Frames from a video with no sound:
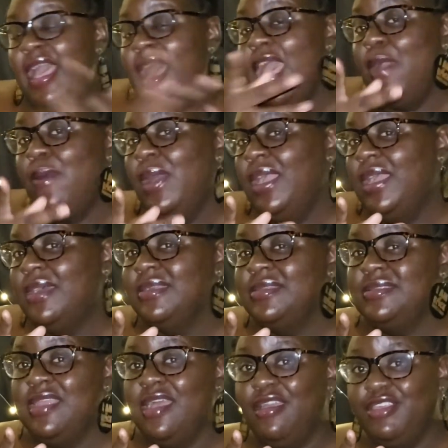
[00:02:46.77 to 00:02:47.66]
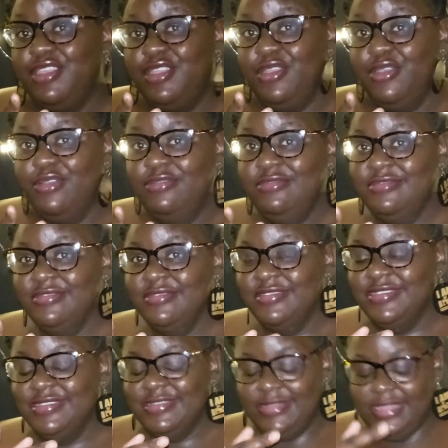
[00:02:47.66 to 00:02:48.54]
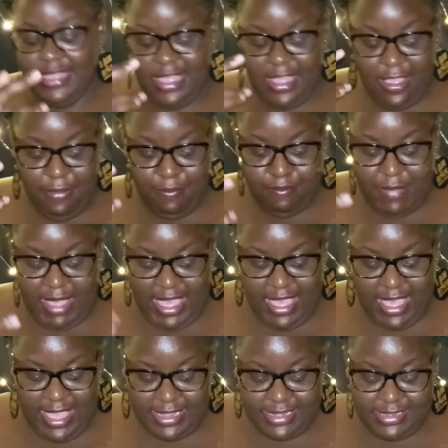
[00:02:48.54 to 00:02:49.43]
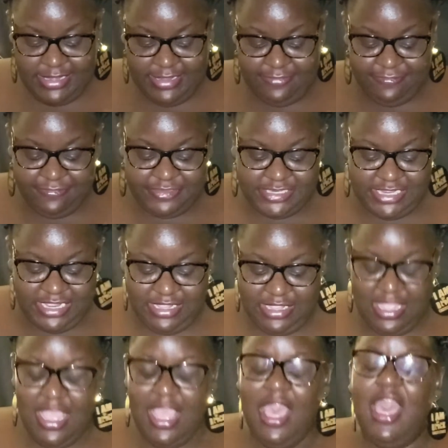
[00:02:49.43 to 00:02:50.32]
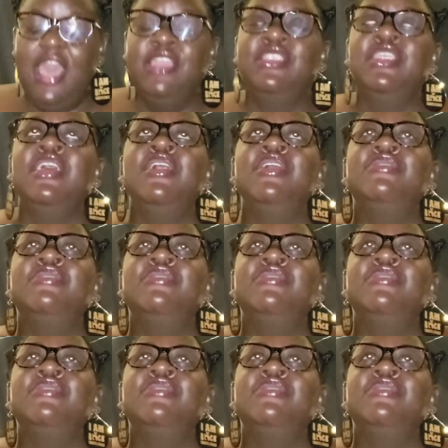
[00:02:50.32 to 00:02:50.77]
I work out now, you know. My heart lifting and